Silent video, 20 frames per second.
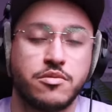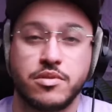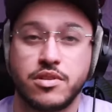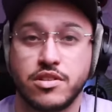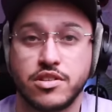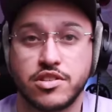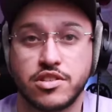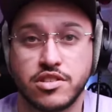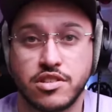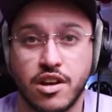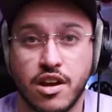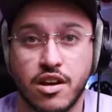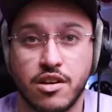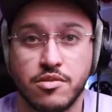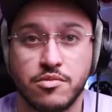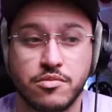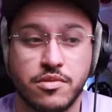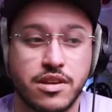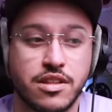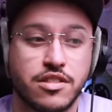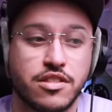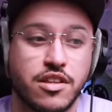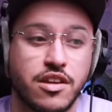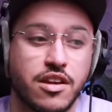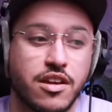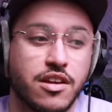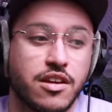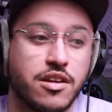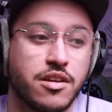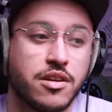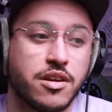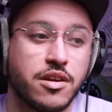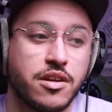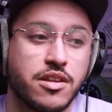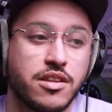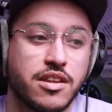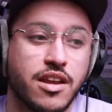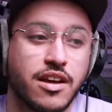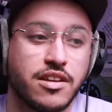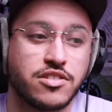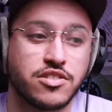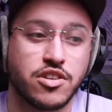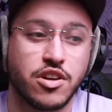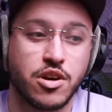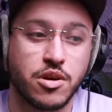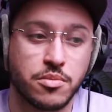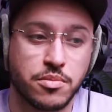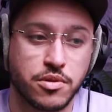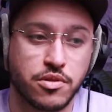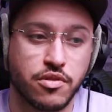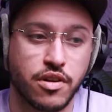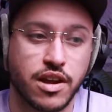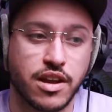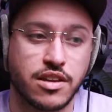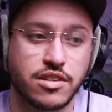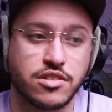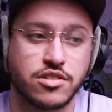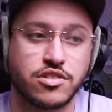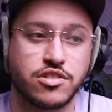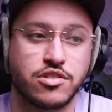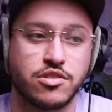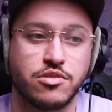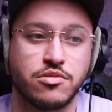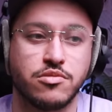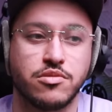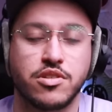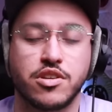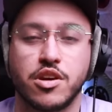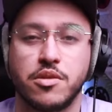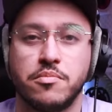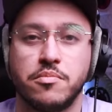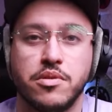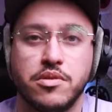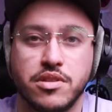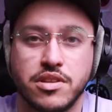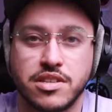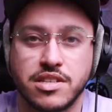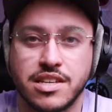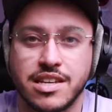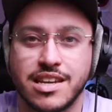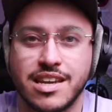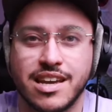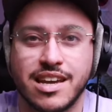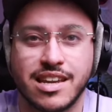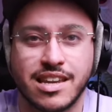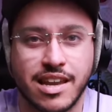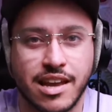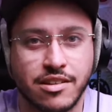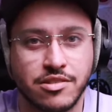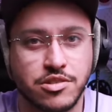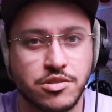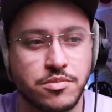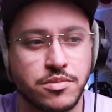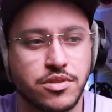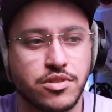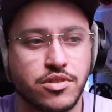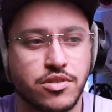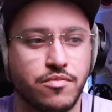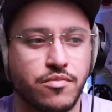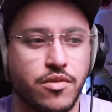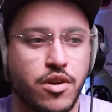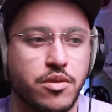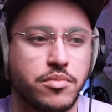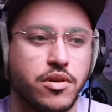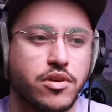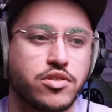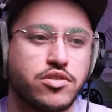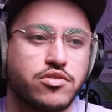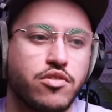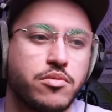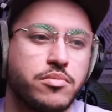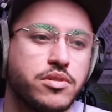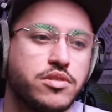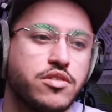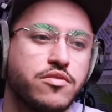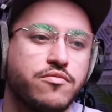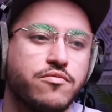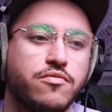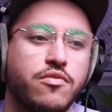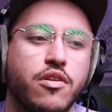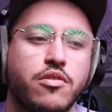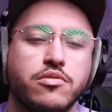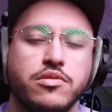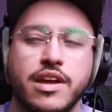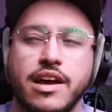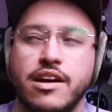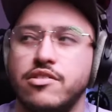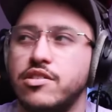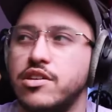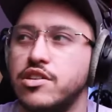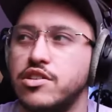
we're going to start with a nice upgrade to community announcements on Roblox. Roblox have rolled out a